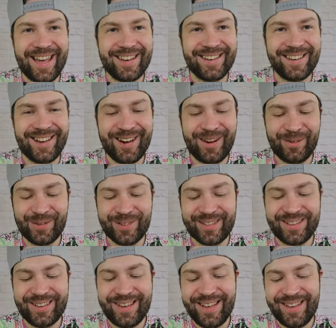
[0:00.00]
ant
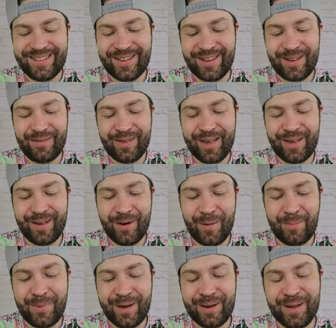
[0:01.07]
house. So if I
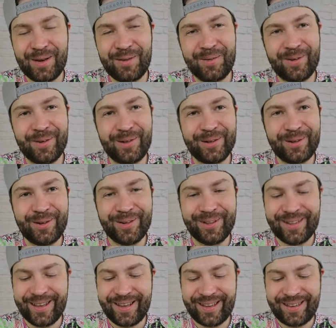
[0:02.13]
open, it will
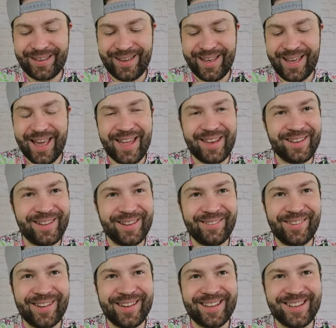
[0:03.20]
look like ant
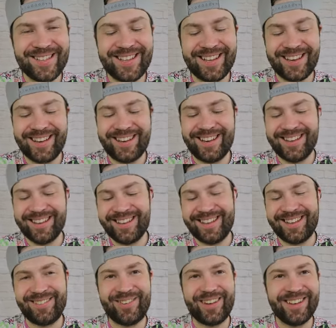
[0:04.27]
living inside.
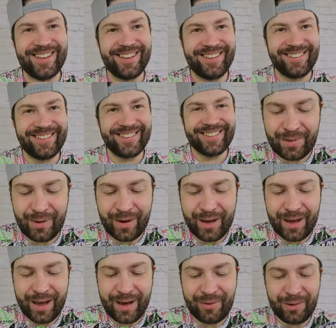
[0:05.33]
Let's find it out.
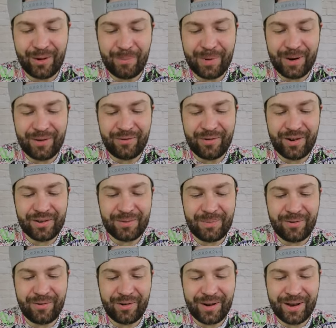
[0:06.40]
Okay, I will open it first
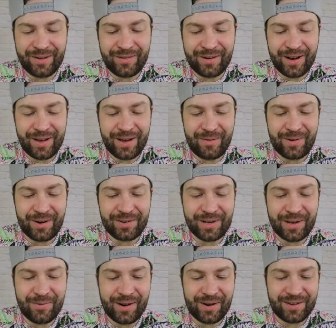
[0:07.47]
before I try. I want to
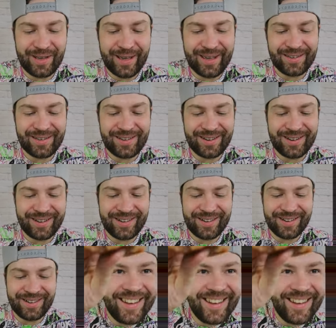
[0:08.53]
see where the ants are.